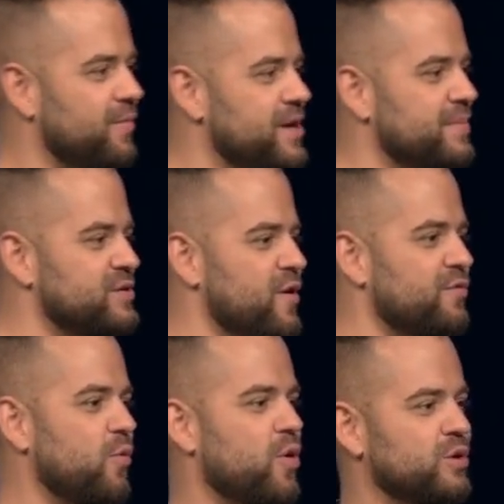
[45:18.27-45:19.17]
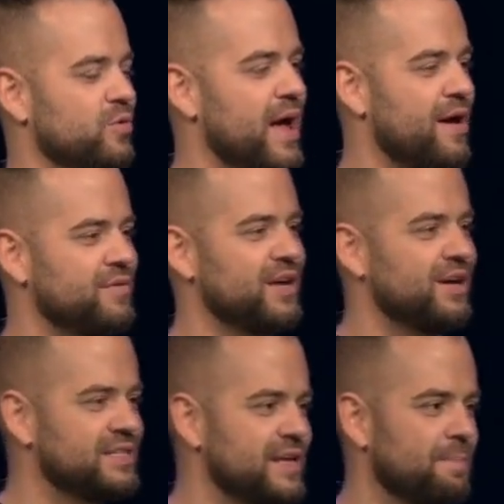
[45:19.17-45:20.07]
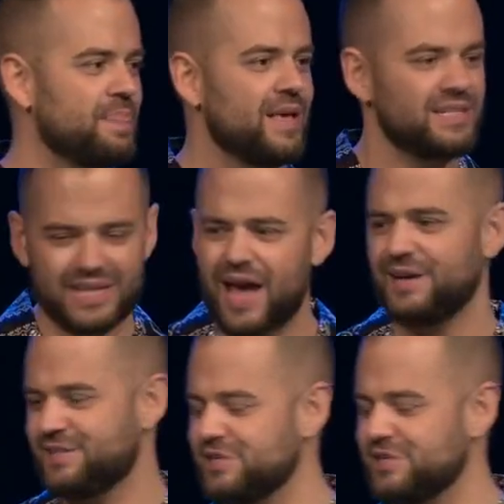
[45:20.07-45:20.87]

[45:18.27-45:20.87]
We observe the world around us, and science